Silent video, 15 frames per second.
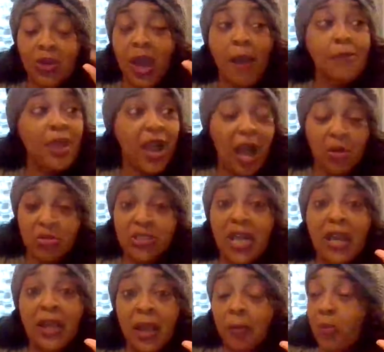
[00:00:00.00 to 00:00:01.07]
I mean, I was
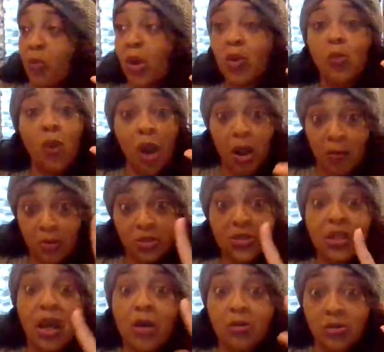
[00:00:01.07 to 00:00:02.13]
at that point where I
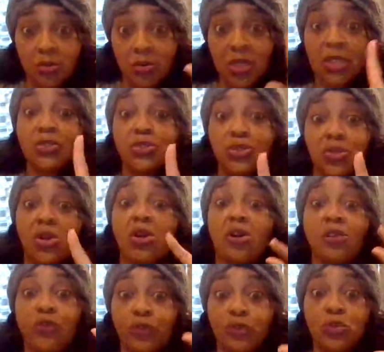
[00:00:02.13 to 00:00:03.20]
almost thought I was going to catch a
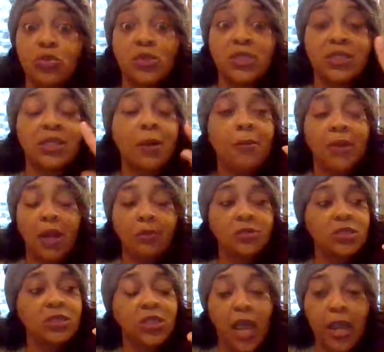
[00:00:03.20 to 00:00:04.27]
charge for doing something. I'm
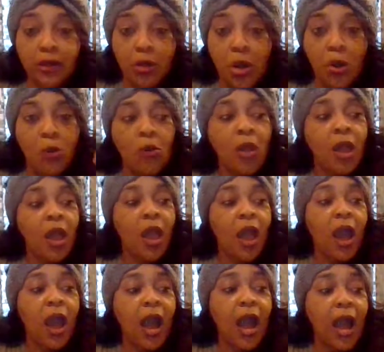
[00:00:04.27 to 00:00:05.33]
just like, no.
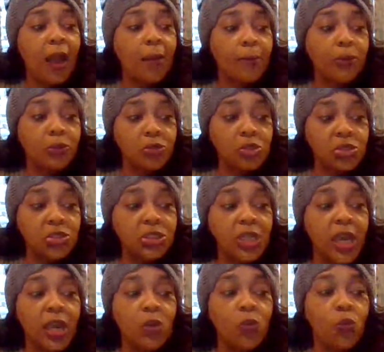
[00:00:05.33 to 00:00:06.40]
I
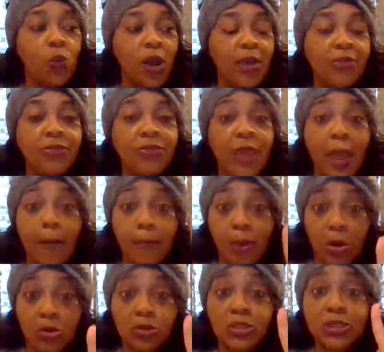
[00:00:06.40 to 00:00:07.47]
appreciate what that
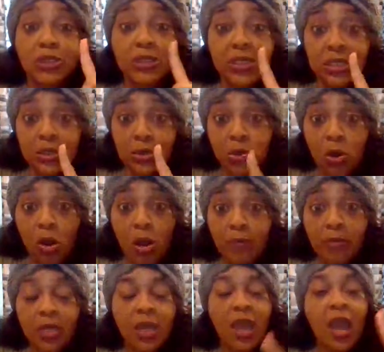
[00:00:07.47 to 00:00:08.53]
person has
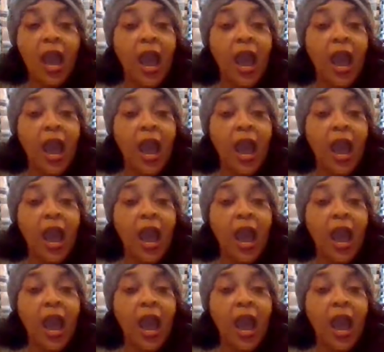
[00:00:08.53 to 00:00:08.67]
taught me.